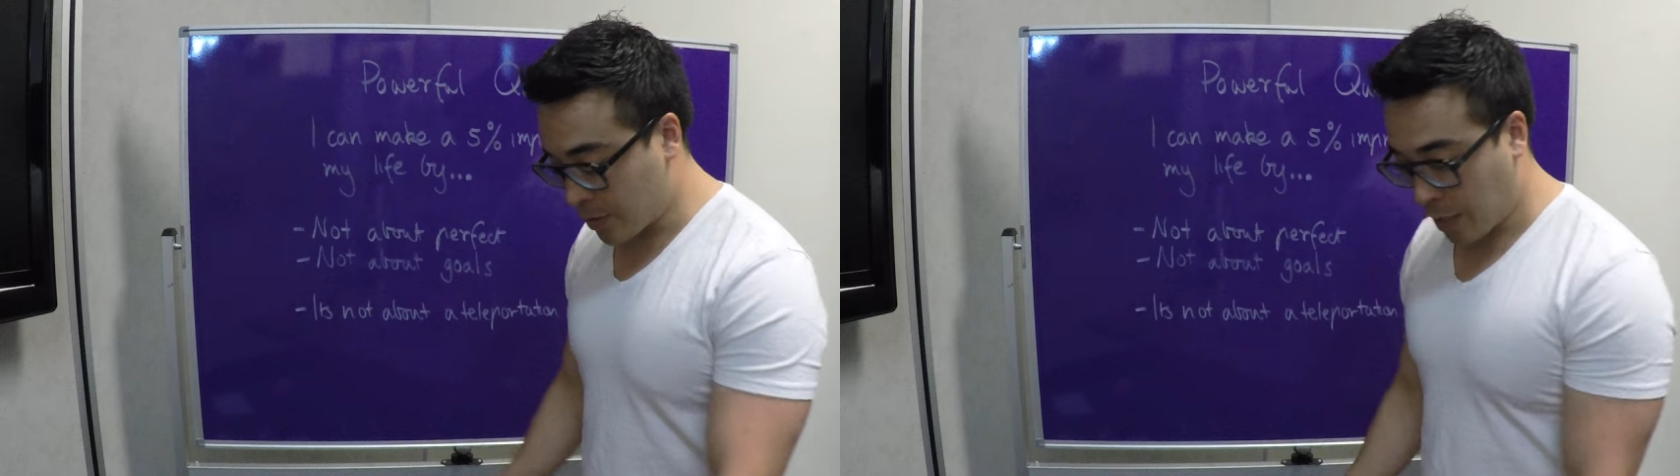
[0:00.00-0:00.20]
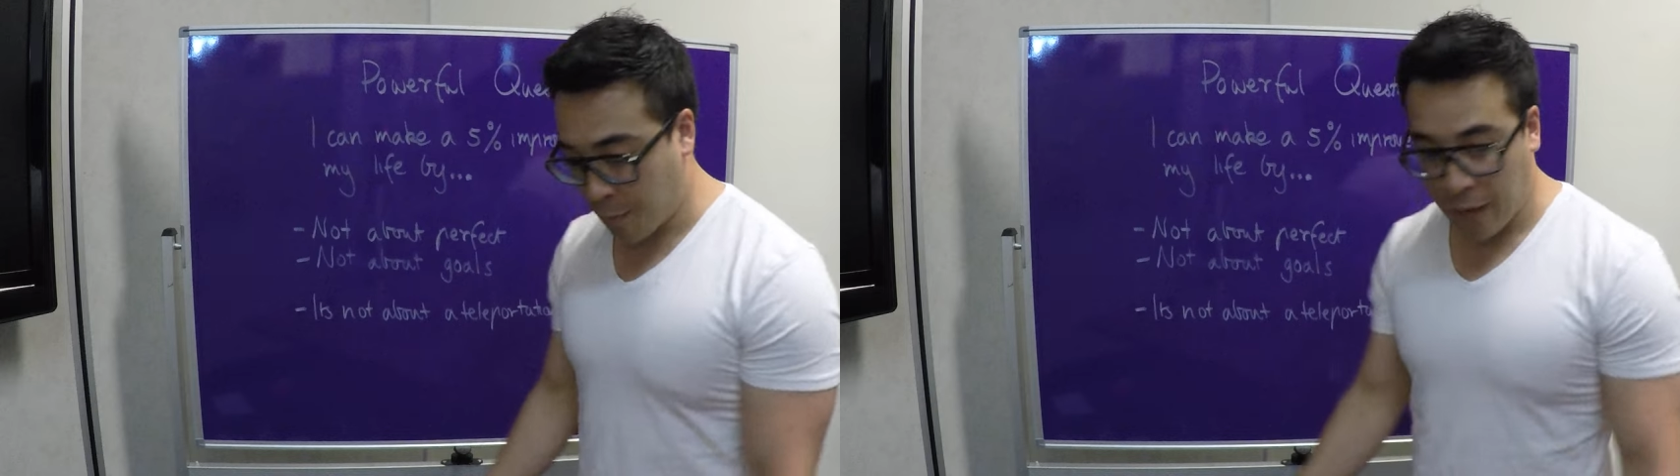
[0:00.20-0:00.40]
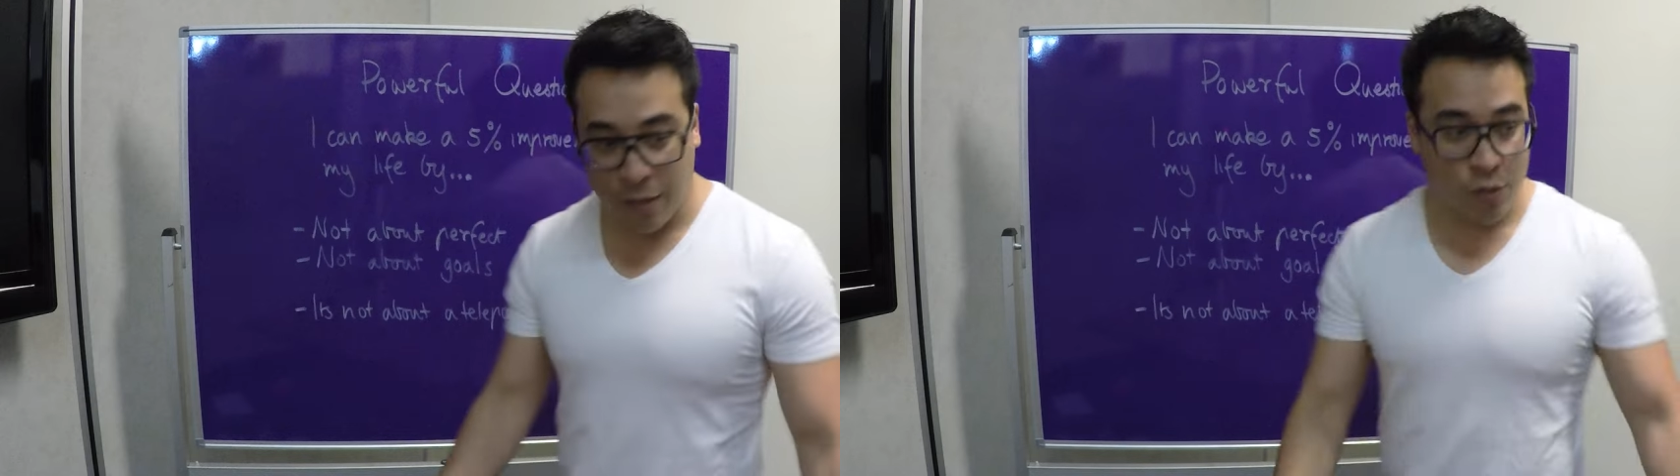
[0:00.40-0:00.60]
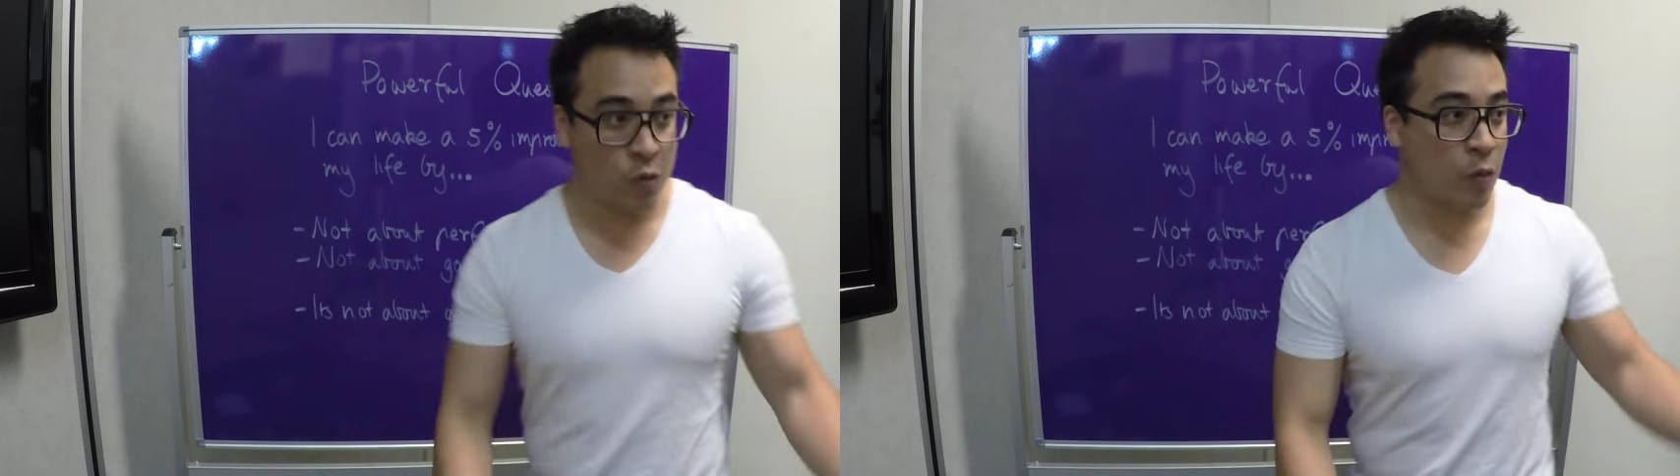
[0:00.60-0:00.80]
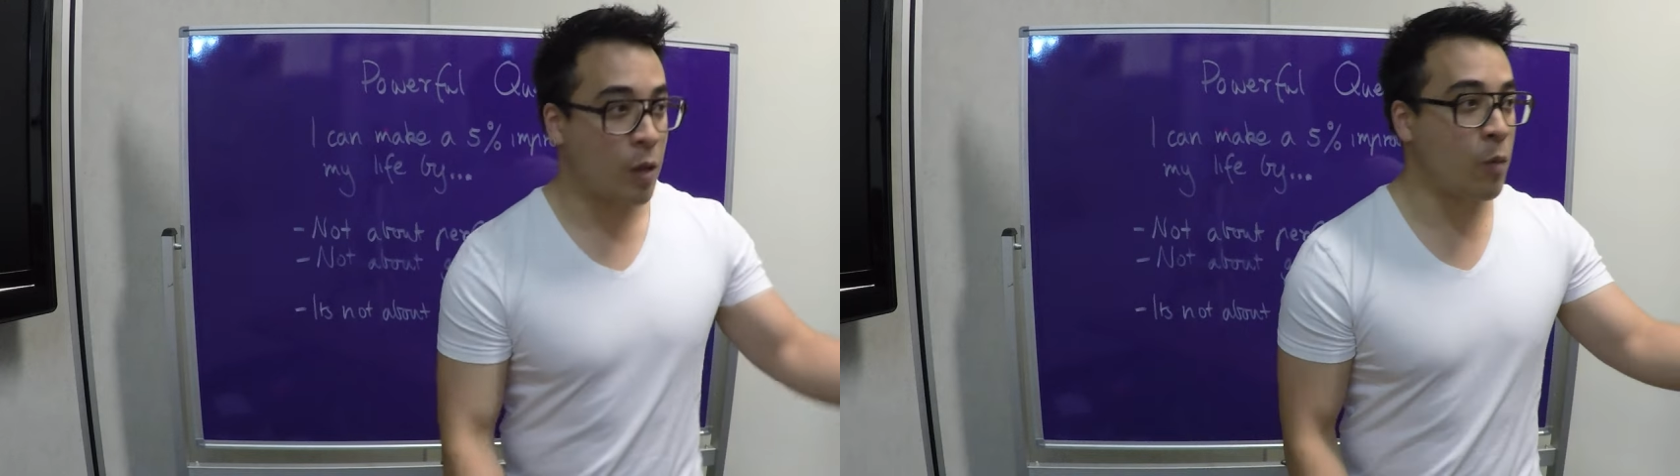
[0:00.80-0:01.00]
and I'm making
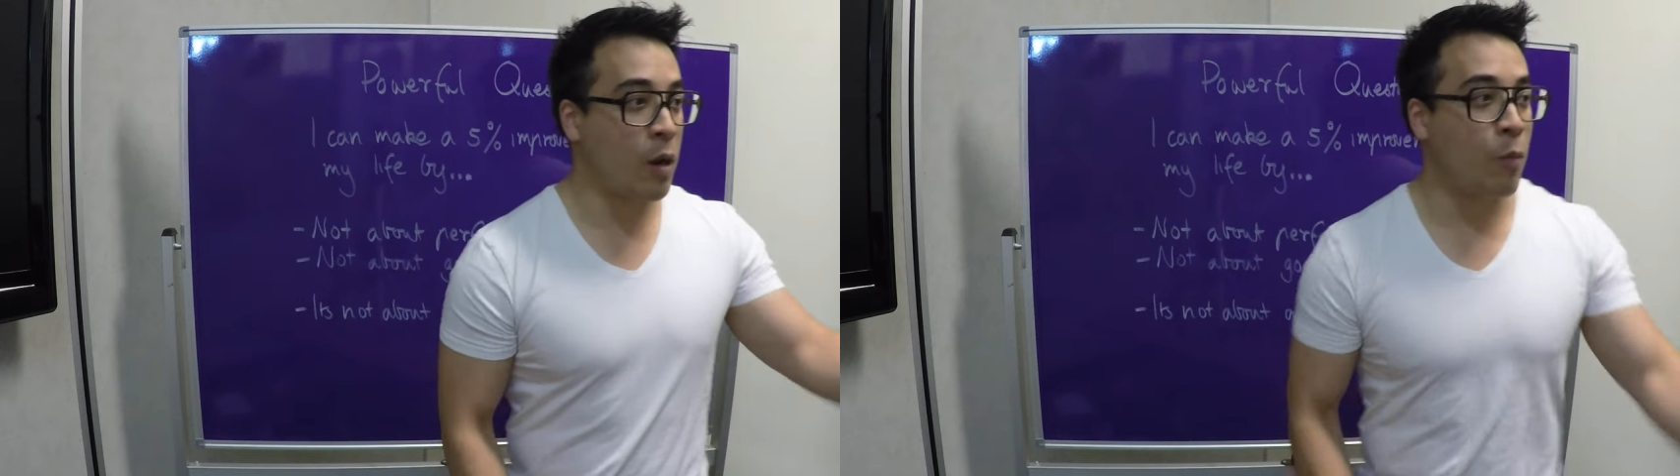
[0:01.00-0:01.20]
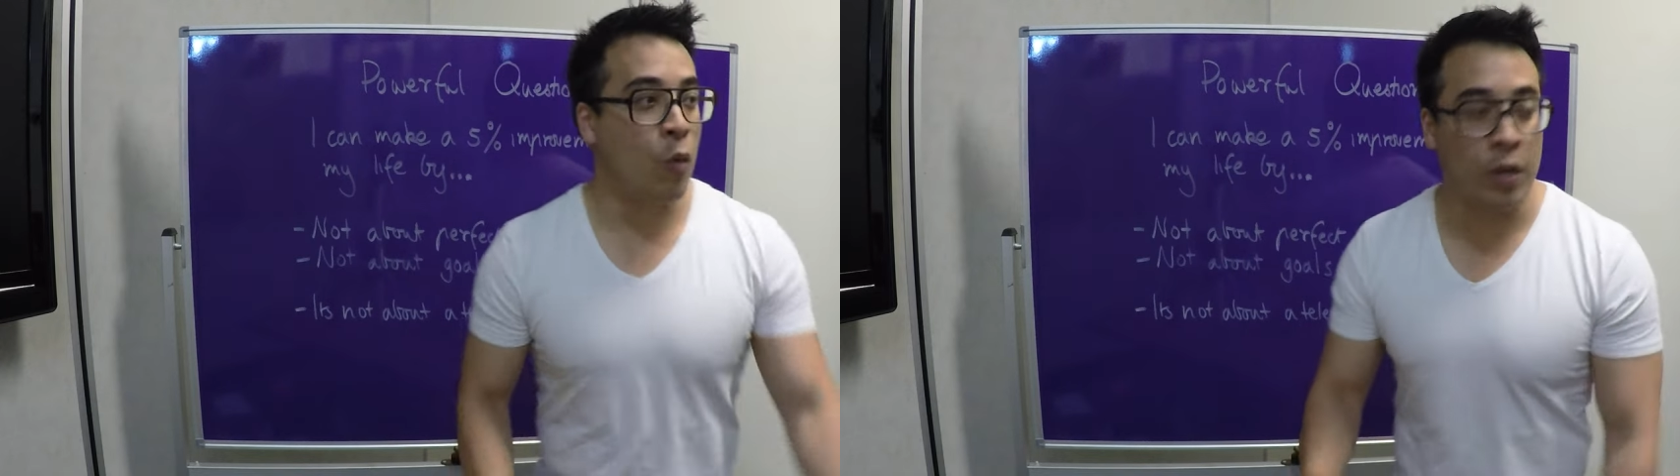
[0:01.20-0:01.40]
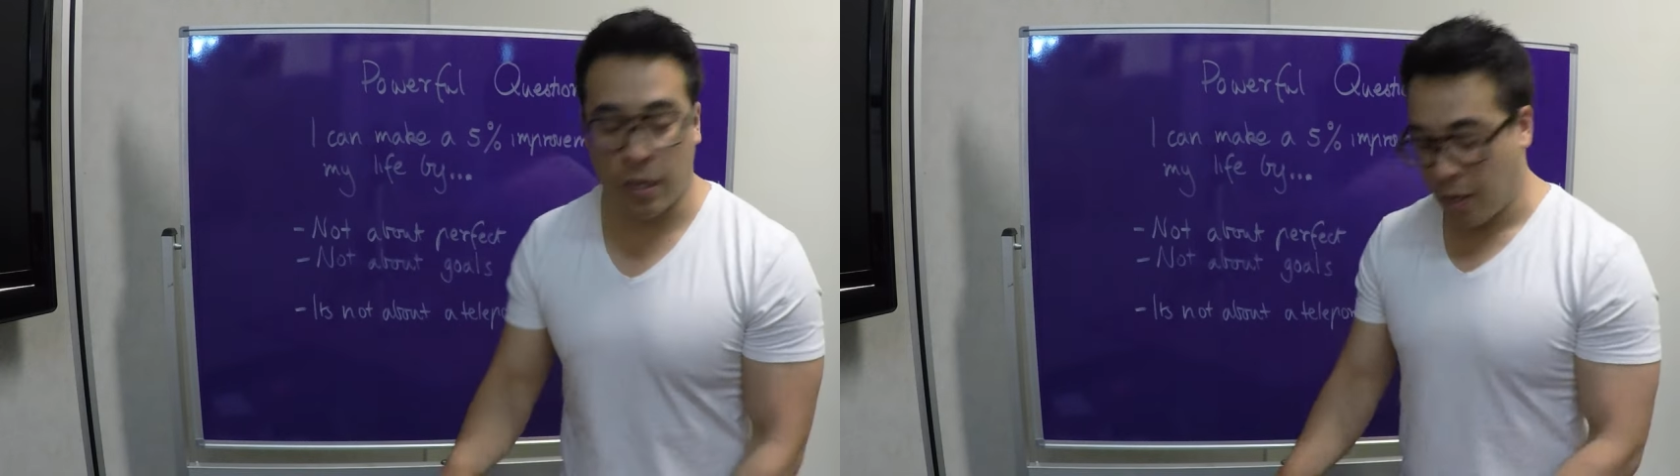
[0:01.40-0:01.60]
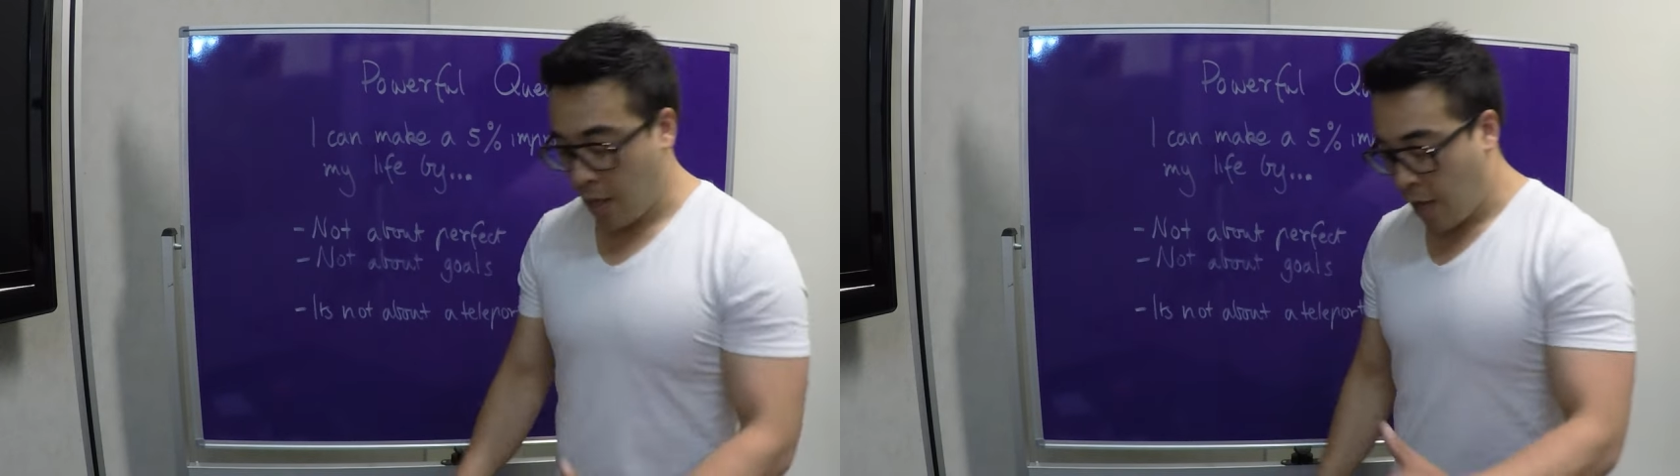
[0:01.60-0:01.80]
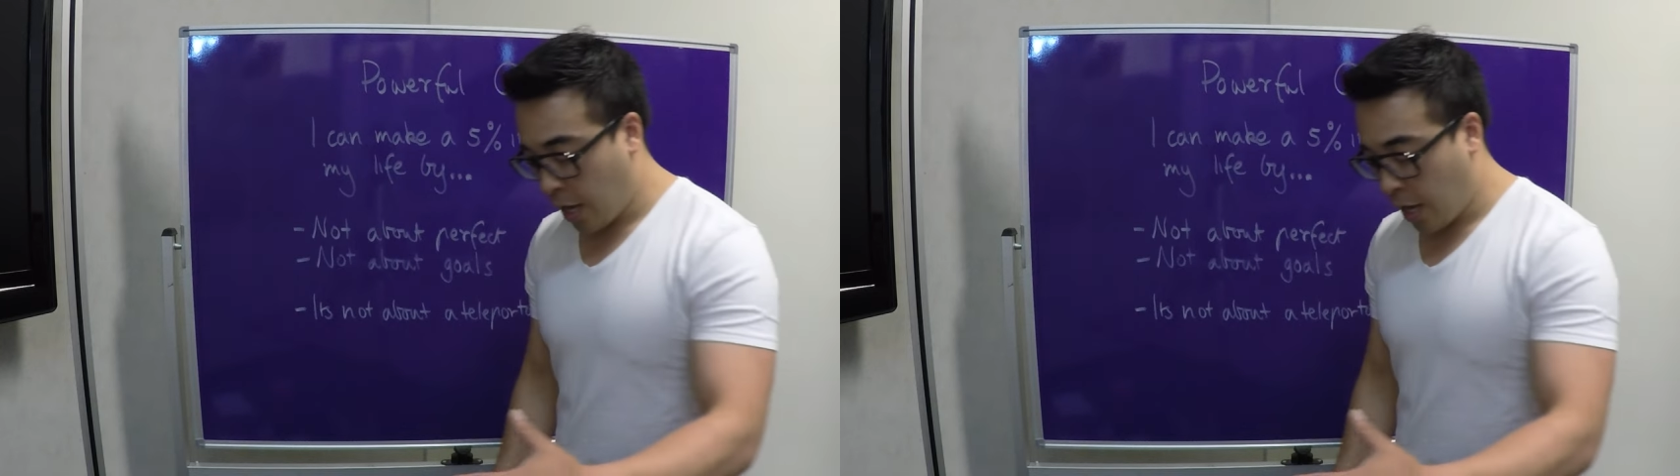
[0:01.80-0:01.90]
sure that when I'm walking,